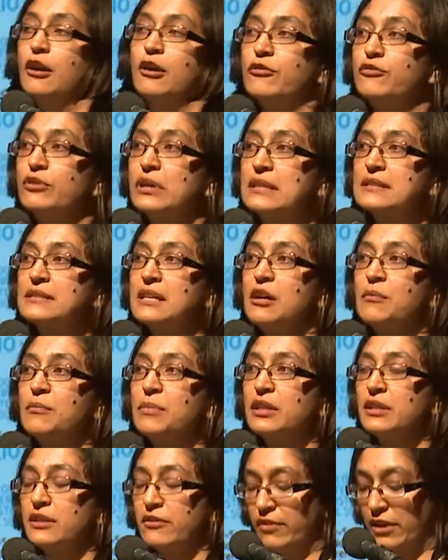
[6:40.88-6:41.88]
For
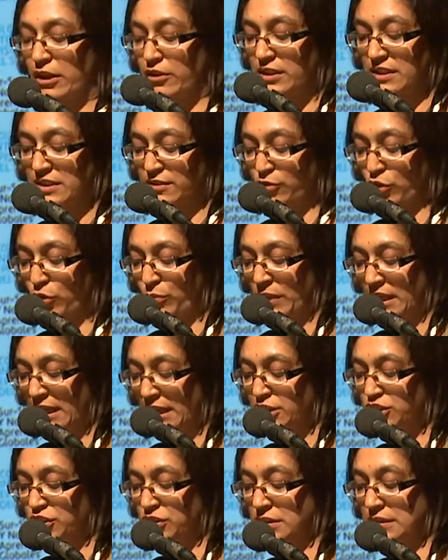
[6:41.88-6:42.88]
example, the various
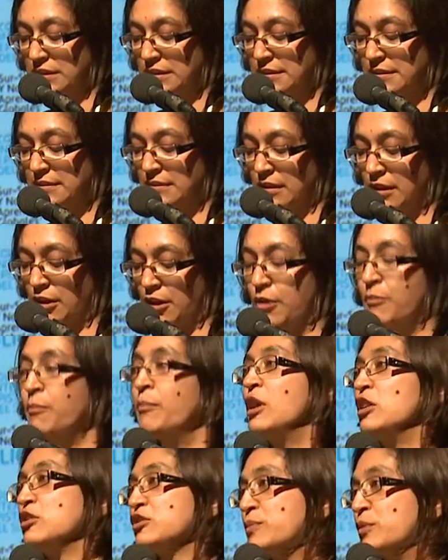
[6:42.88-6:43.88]
formulations,
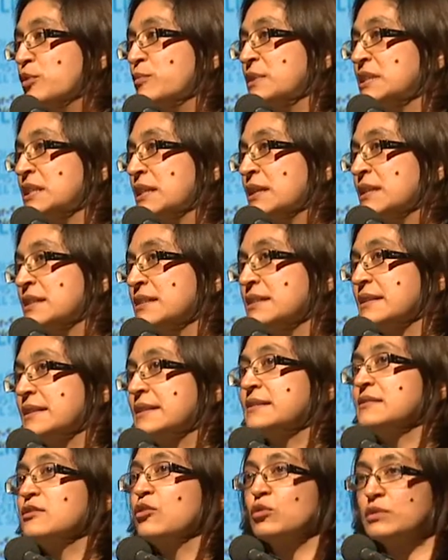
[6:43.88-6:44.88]
multiple
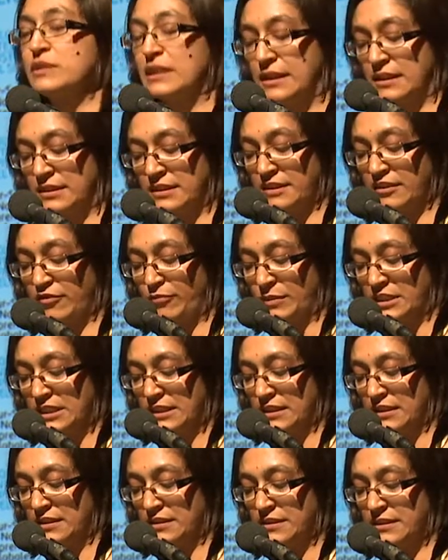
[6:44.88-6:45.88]
modernities, alternative
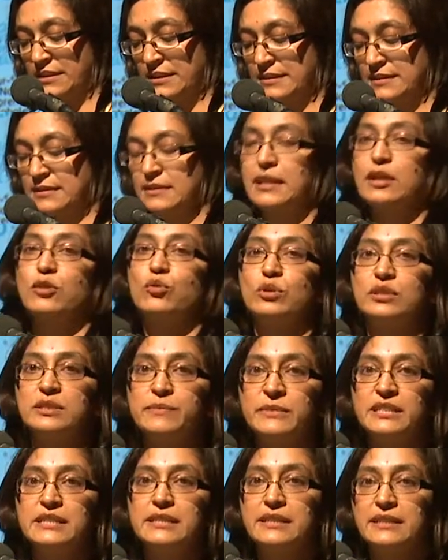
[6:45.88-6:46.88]
modernities, liquid
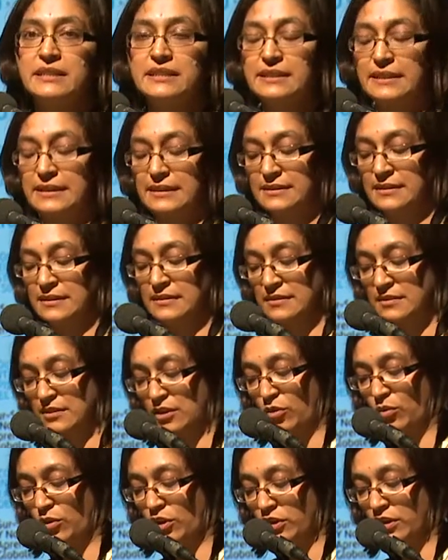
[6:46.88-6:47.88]
modernities, and
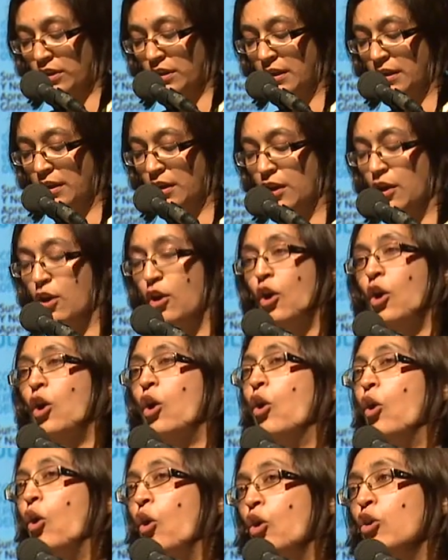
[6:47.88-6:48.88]
so on,
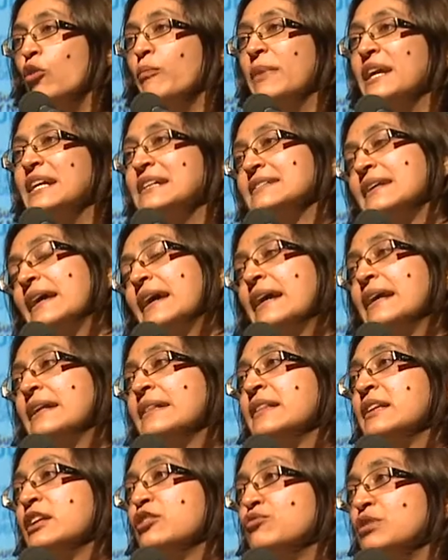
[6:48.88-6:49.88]
all
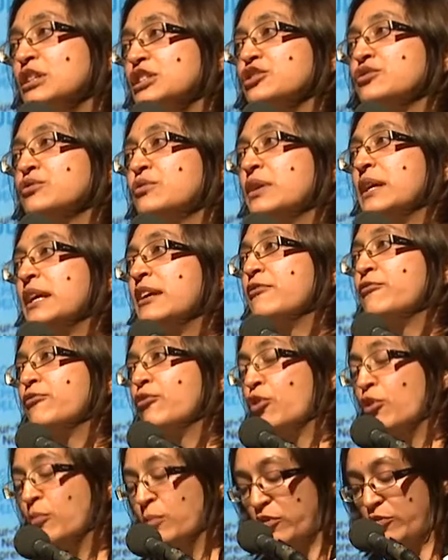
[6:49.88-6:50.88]
maintain the originary
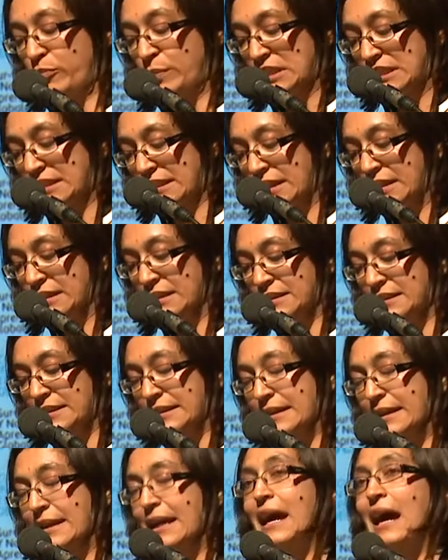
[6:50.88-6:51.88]
form of
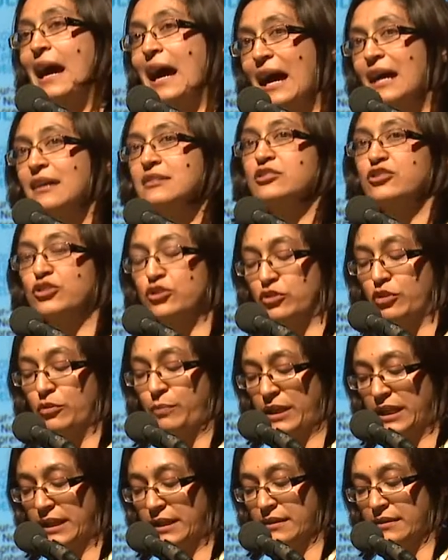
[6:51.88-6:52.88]
modernity as
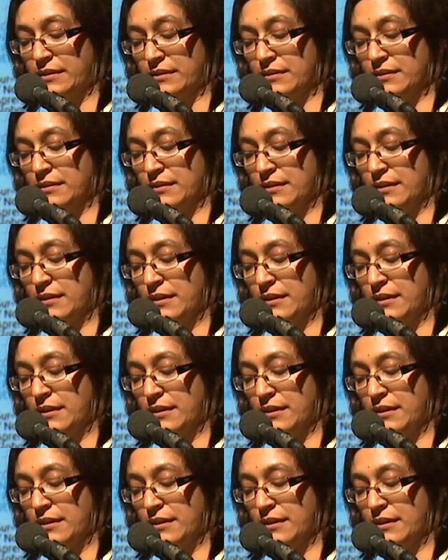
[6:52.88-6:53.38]
European